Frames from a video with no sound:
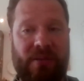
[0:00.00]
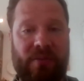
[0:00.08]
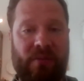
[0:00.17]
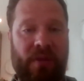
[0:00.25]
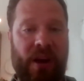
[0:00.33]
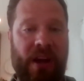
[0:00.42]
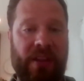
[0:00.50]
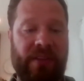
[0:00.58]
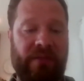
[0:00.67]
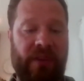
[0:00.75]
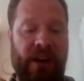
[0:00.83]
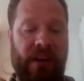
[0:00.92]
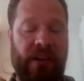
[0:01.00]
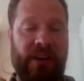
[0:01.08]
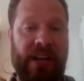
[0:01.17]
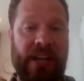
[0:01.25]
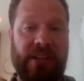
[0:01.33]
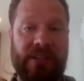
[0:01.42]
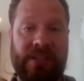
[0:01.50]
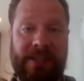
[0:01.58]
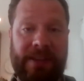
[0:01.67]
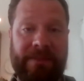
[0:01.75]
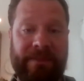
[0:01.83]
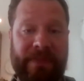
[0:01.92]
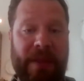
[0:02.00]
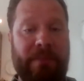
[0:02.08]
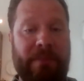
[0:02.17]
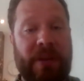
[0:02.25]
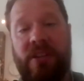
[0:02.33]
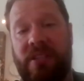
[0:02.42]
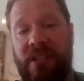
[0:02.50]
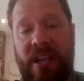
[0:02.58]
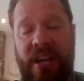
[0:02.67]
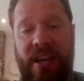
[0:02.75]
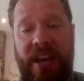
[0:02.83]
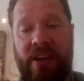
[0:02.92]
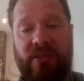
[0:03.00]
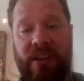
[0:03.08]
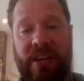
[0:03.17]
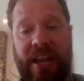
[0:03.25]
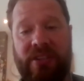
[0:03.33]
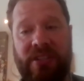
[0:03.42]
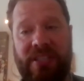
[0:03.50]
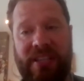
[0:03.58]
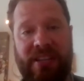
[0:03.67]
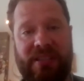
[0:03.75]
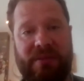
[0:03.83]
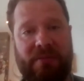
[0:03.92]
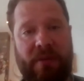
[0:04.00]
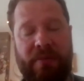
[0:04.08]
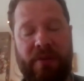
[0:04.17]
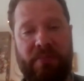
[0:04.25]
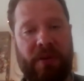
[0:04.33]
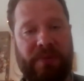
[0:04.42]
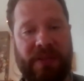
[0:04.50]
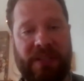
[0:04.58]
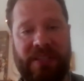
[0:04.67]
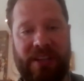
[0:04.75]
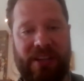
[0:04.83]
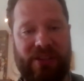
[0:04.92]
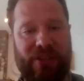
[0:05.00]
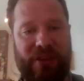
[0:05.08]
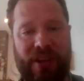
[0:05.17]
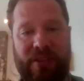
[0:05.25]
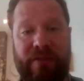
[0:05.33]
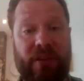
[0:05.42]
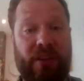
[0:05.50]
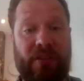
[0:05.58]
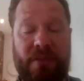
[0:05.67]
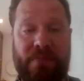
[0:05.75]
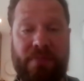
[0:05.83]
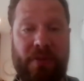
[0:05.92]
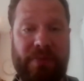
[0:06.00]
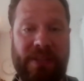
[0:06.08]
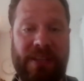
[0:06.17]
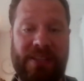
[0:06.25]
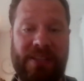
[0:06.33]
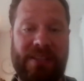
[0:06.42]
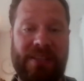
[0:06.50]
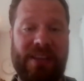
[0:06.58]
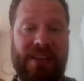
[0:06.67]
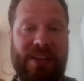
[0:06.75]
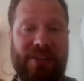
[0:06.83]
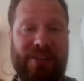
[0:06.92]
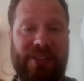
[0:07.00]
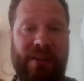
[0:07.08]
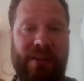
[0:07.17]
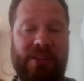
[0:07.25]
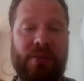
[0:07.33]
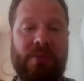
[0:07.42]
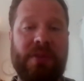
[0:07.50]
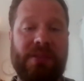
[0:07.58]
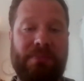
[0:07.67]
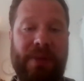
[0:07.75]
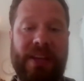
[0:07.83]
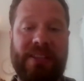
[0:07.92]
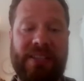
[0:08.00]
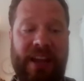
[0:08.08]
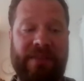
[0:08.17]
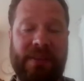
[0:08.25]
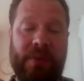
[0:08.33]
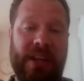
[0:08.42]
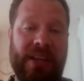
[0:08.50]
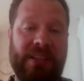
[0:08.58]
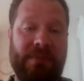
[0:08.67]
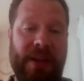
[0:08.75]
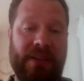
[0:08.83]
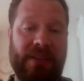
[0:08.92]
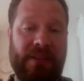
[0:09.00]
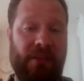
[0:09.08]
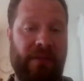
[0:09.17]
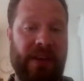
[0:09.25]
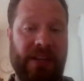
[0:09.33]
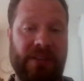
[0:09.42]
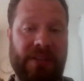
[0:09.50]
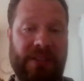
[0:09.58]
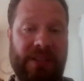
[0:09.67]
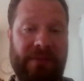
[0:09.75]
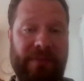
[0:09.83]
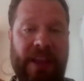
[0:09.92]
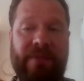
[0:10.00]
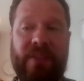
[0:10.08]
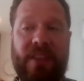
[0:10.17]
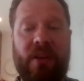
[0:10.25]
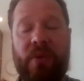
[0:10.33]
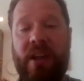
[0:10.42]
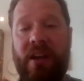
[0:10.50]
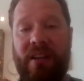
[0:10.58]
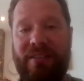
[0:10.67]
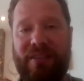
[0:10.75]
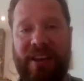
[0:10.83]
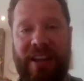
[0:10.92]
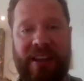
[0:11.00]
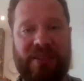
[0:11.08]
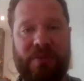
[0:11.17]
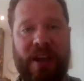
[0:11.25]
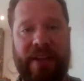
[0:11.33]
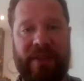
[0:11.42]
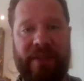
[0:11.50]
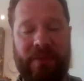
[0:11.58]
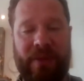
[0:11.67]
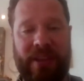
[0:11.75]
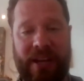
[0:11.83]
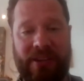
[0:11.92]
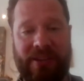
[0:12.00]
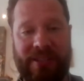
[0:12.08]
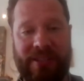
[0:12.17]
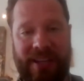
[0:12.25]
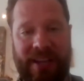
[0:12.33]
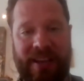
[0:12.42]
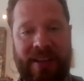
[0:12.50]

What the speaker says: rather than rely on an agency. Because naturally agencies, a property search, you know, you've got your own properties. So it's almost better to have someone independent of an agency. Even though we are linked quite heavily with an agency,